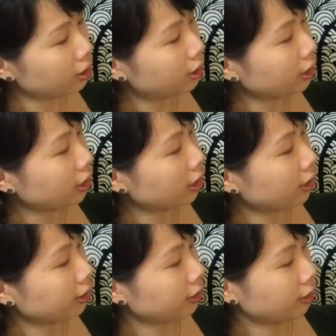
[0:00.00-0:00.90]

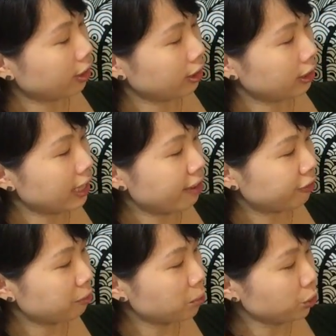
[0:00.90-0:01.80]
The
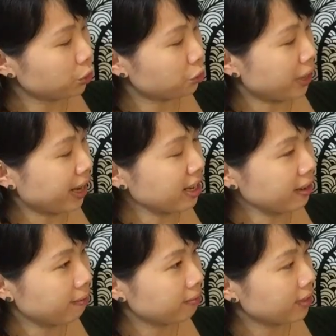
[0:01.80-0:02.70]
leftmost string
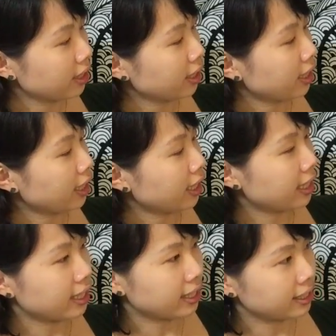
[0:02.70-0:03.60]

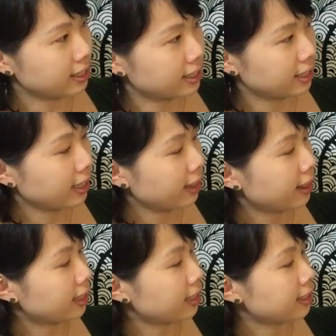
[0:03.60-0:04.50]
is
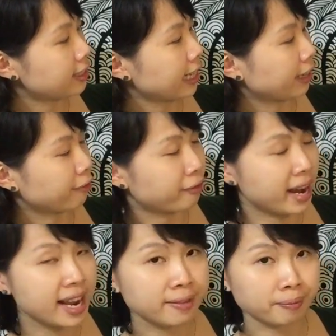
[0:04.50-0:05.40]
the 2nd
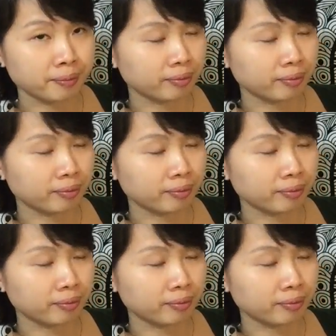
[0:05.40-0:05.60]
fret,